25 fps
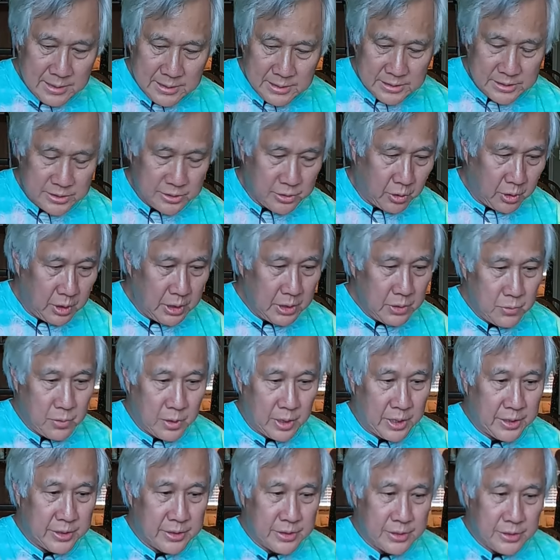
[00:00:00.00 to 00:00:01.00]

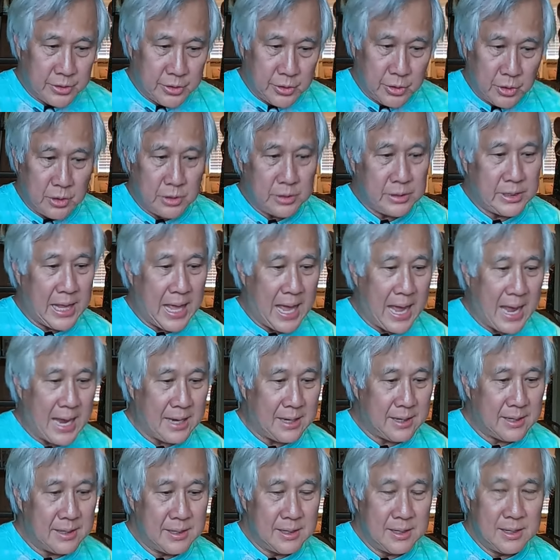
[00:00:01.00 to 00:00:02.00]
StoryWorth took
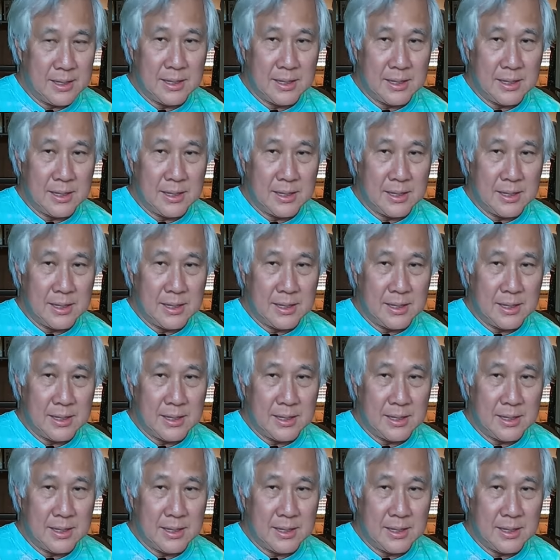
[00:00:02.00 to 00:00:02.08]
that,